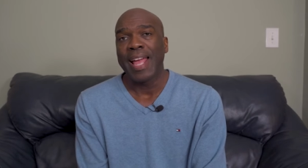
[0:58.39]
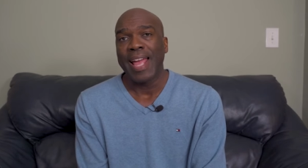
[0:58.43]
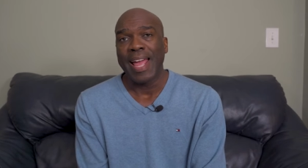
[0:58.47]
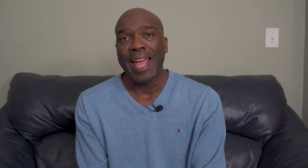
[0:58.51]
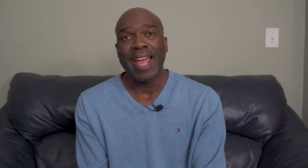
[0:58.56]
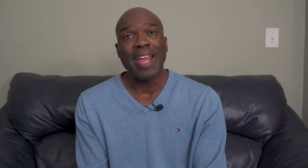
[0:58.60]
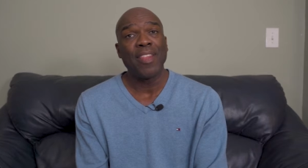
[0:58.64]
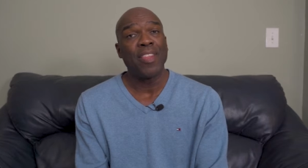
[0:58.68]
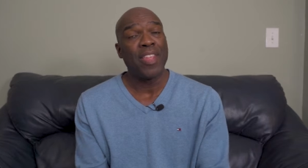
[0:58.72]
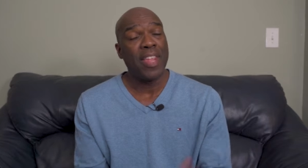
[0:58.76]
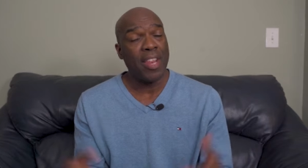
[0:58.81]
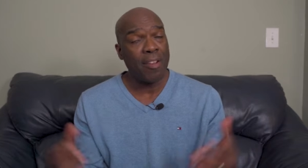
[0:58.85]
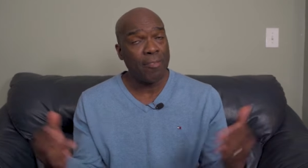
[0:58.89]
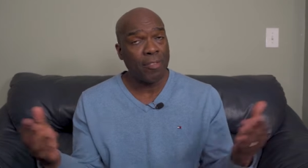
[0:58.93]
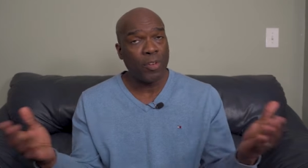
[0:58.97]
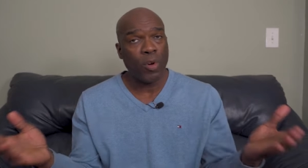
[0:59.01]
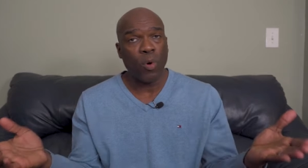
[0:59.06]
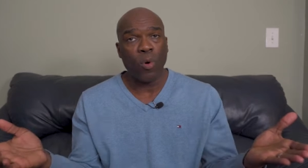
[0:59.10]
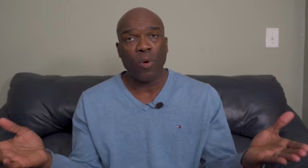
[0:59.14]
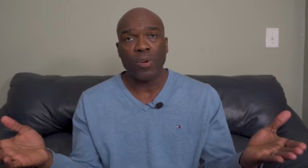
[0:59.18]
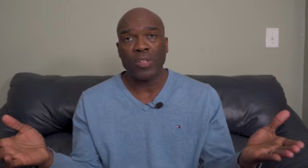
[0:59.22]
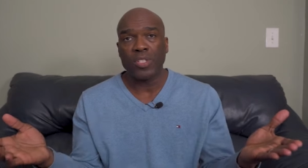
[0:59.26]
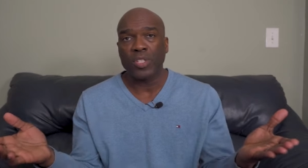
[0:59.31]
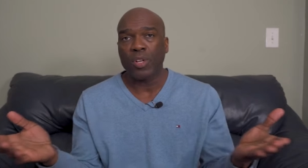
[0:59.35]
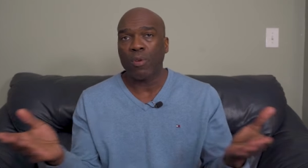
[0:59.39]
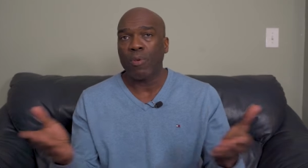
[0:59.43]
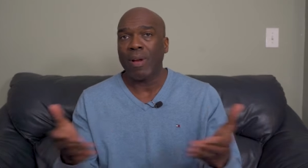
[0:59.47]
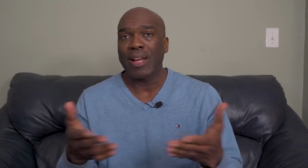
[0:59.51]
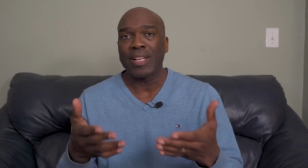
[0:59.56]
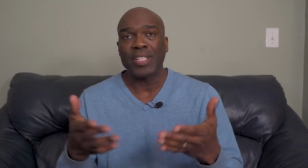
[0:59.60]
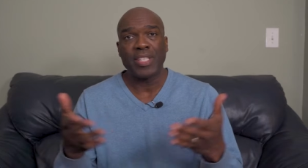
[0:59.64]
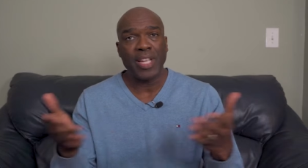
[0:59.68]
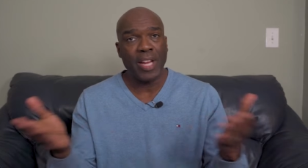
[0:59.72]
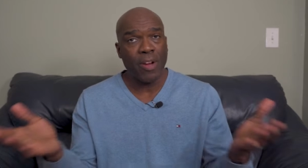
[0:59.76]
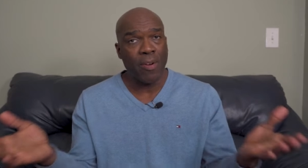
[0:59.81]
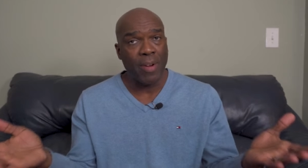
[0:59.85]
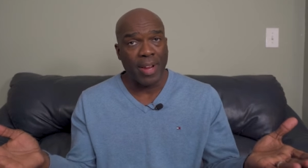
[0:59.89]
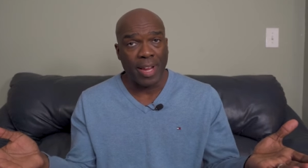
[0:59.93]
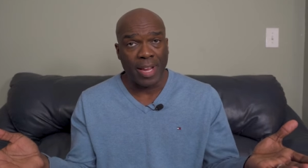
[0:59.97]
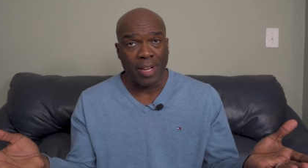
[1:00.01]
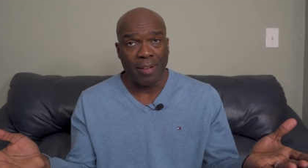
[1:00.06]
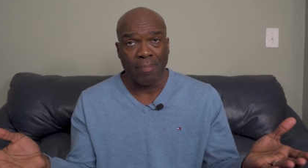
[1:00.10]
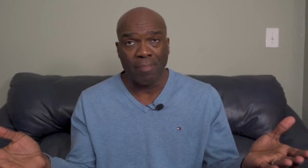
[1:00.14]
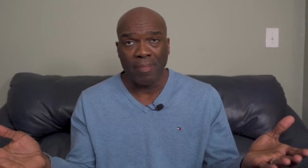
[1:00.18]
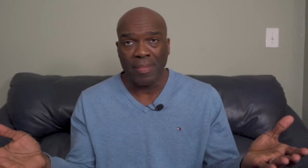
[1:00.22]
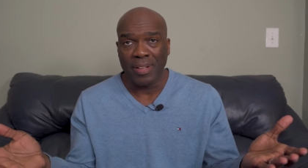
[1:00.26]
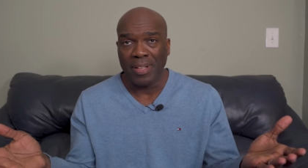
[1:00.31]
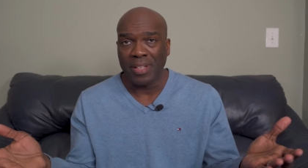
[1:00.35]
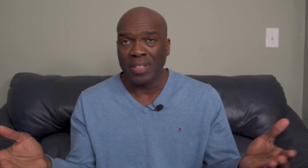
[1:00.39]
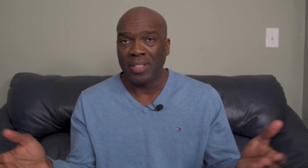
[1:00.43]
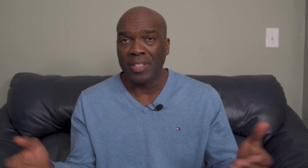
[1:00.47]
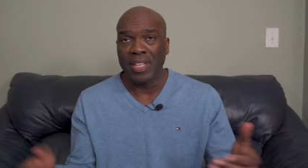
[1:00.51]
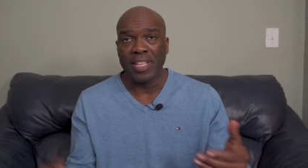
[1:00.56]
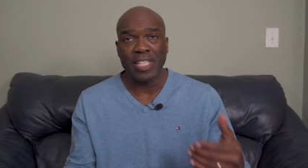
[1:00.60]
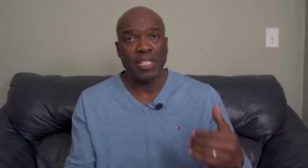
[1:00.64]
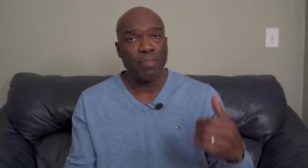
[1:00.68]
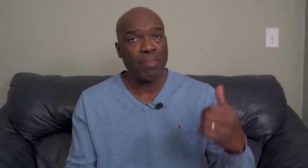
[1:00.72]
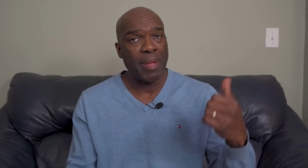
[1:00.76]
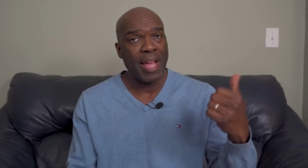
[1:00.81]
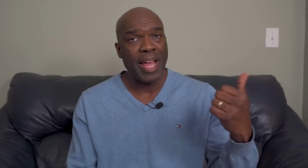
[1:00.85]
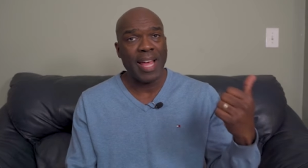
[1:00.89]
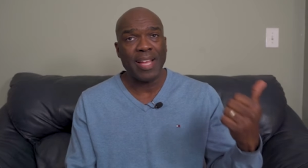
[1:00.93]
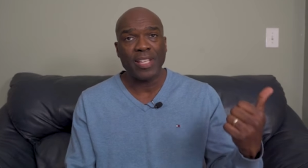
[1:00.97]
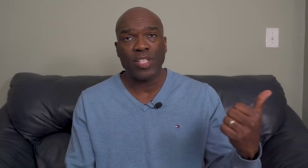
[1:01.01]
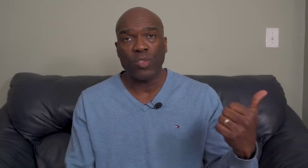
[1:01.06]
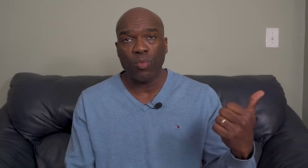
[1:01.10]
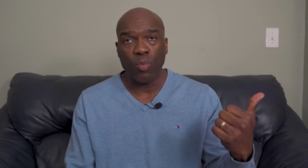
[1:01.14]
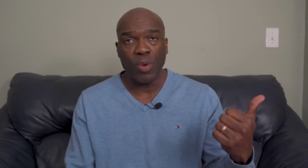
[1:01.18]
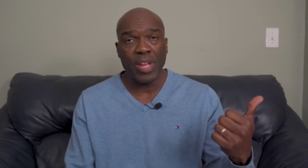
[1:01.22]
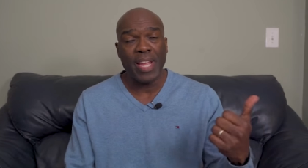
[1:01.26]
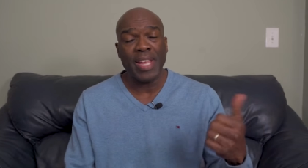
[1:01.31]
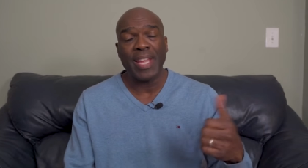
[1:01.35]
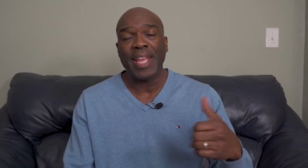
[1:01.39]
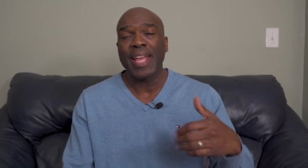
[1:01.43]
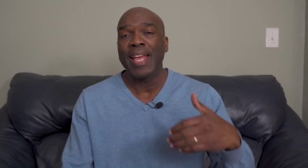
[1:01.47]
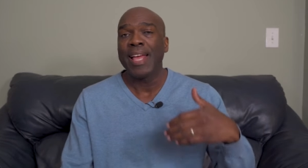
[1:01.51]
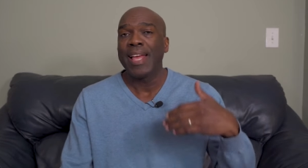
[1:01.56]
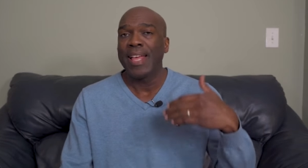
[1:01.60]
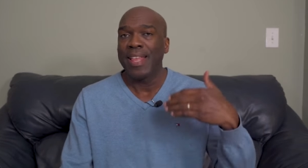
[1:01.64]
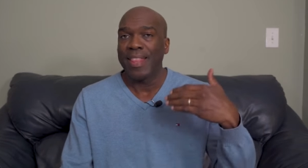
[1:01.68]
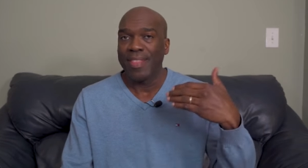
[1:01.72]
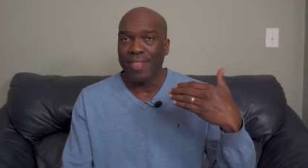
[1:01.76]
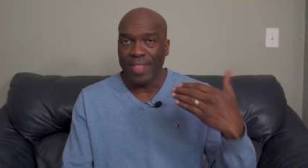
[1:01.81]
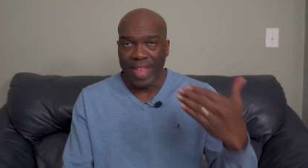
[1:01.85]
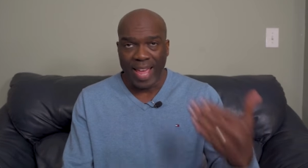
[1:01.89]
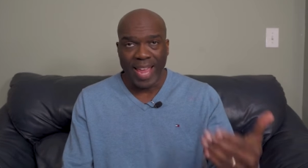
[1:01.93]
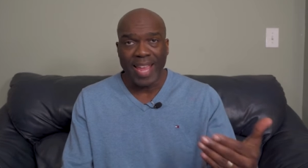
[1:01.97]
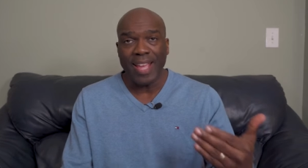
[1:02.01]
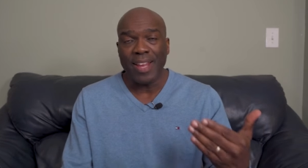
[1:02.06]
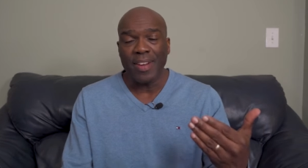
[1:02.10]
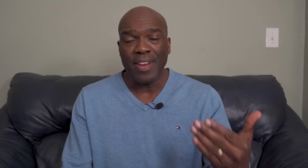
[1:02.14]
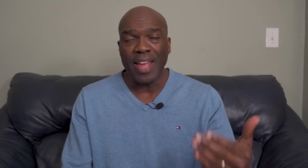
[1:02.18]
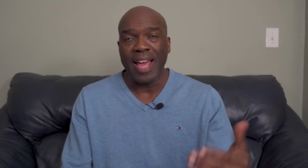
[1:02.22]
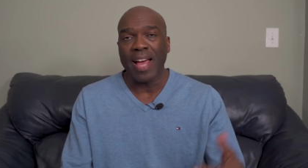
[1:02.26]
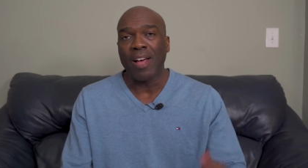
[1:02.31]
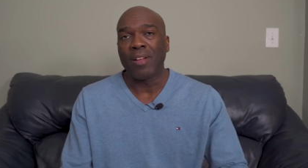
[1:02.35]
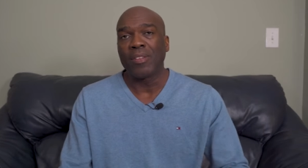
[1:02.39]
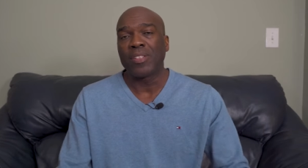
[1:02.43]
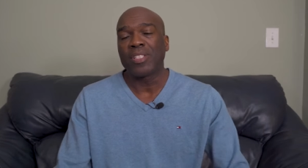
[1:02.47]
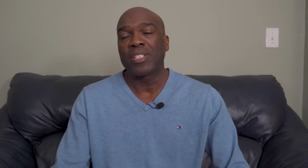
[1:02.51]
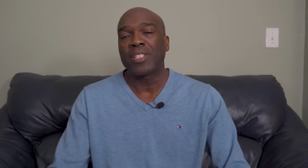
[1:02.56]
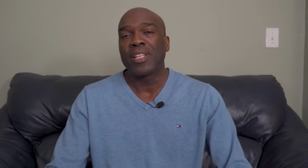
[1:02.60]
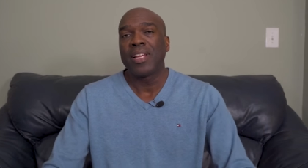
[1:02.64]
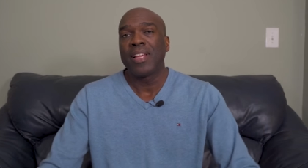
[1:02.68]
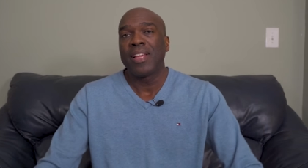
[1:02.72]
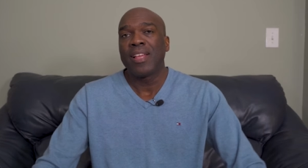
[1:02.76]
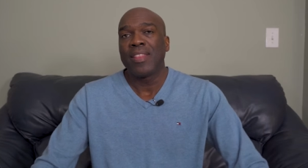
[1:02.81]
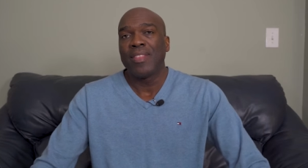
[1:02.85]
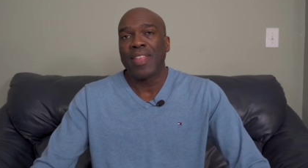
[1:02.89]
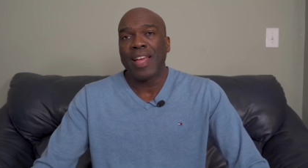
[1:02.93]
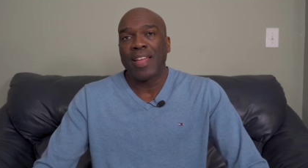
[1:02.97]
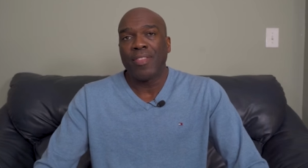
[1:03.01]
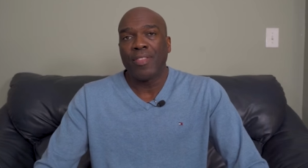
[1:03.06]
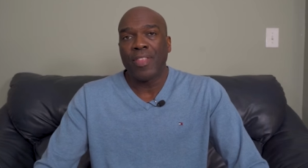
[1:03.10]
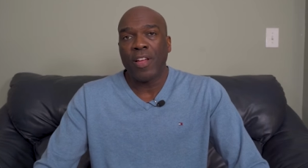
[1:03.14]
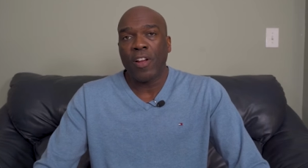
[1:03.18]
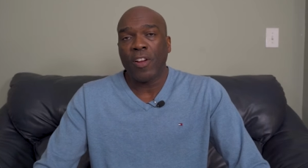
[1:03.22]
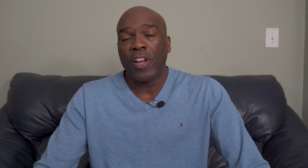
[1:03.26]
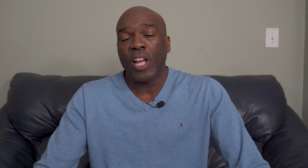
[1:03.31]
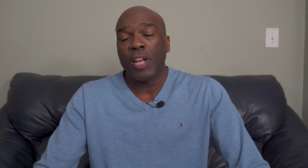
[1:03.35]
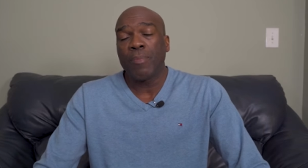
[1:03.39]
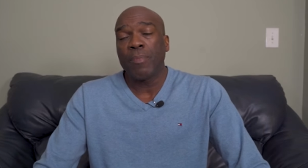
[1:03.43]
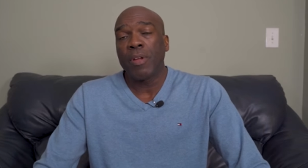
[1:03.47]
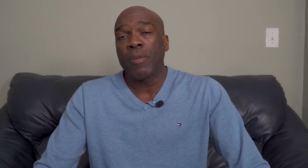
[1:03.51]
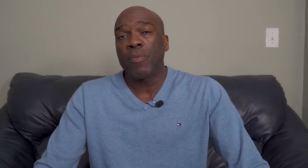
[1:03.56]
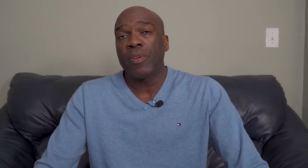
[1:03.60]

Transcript: And then, of course, Criterion. This past week, they announced that they're going to be